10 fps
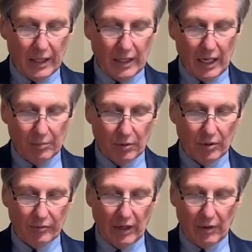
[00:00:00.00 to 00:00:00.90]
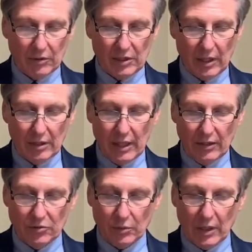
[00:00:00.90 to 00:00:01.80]
In April, the virus and the
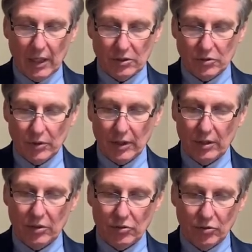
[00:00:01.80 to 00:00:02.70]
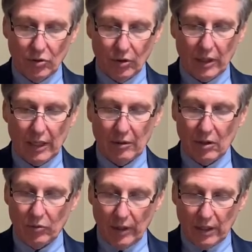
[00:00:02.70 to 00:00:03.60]
deaths were concentrated in New York and
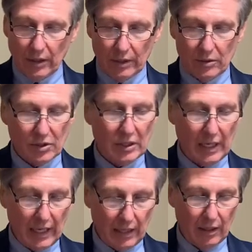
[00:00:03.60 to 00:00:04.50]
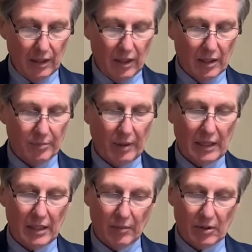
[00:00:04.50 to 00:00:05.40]
New England. Today, the
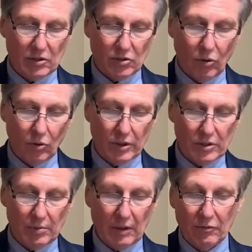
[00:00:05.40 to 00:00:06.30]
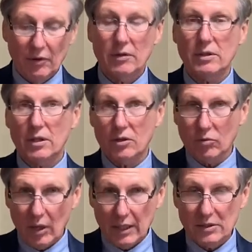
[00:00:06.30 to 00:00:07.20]
pandemic's toll is being felt
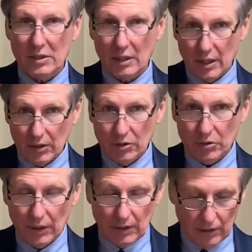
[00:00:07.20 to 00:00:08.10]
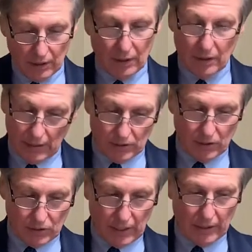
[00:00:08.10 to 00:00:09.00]
across the country. That's
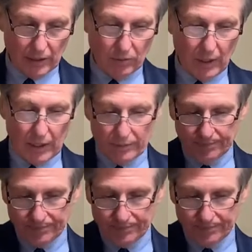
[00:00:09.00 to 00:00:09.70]
exactly right.